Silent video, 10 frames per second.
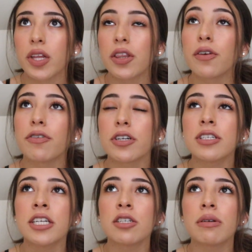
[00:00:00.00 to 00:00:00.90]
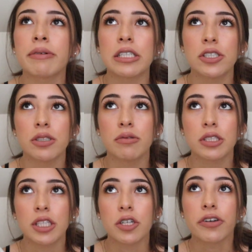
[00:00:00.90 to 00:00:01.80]
The first stage we went to
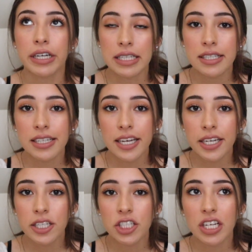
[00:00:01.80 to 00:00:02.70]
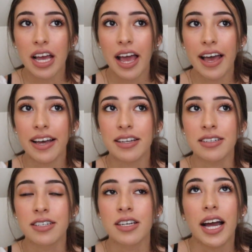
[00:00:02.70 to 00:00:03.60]
was the green stage,
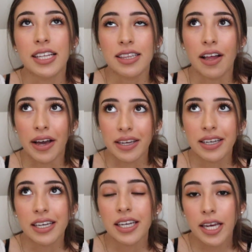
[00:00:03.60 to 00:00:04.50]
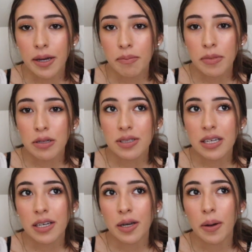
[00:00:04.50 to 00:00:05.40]
and I like EDM
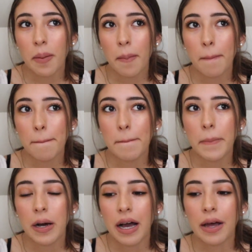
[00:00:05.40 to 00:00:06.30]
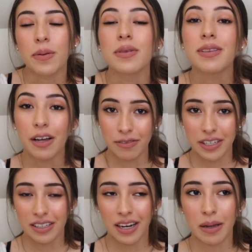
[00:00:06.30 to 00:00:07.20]
music, but I don't love
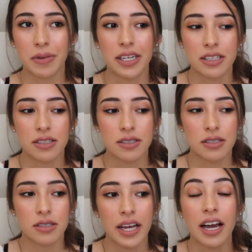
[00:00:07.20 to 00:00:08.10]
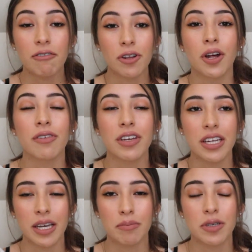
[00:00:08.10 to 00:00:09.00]
it. I mean, I have a lot of
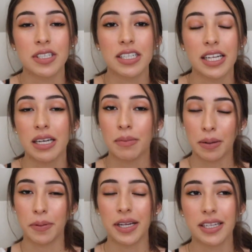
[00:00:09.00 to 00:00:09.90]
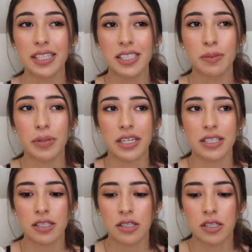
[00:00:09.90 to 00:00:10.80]
EDM music like in my playlist, but
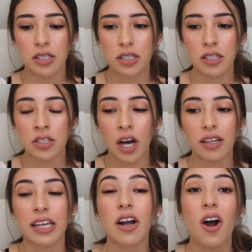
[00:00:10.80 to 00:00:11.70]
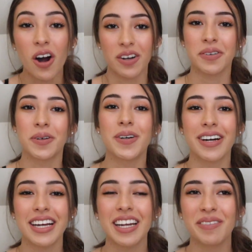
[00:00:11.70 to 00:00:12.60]
it's not like
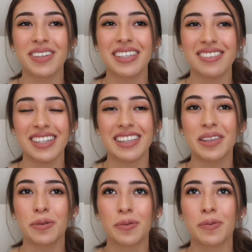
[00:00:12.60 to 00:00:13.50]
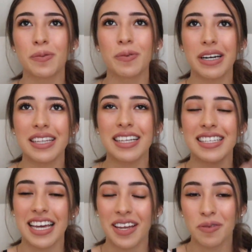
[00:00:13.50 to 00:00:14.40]
hardcore, and I believe like the one in the
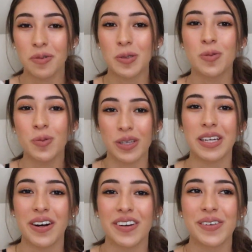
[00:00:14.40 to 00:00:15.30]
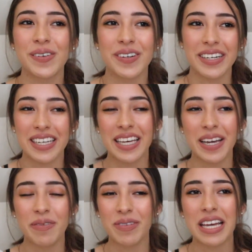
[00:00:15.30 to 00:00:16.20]
tent was really hardcore
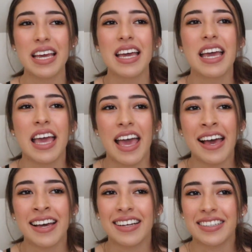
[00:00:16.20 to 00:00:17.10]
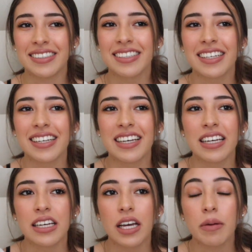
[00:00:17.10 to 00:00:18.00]
EDM, and
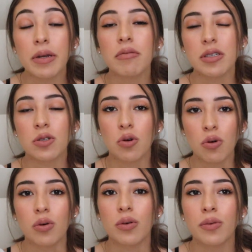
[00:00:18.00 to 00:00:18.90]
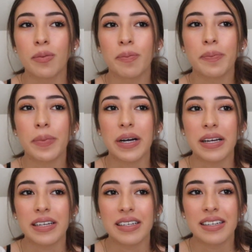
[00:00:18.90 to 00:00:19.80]
I mean, it was cool,
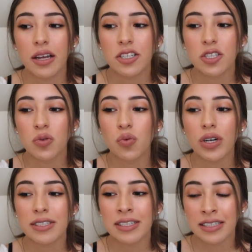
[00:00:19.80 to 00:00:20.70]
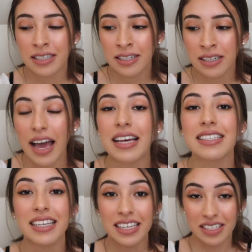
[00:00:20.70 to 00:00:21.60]
but I just wasn't
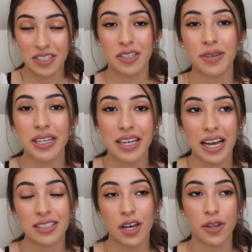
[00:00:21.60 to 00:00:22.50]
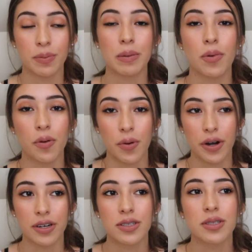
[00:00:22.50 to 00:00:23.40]
as into it as other people
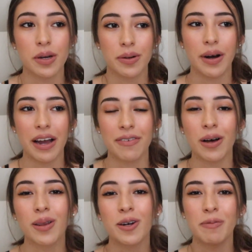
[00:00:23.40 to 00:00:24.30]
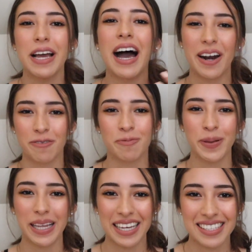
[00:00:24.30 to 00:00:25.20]
were, so I felt a little bit out of
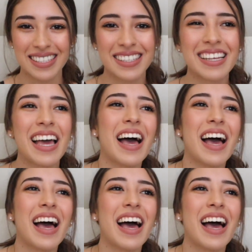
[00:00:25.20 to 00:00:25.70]
place.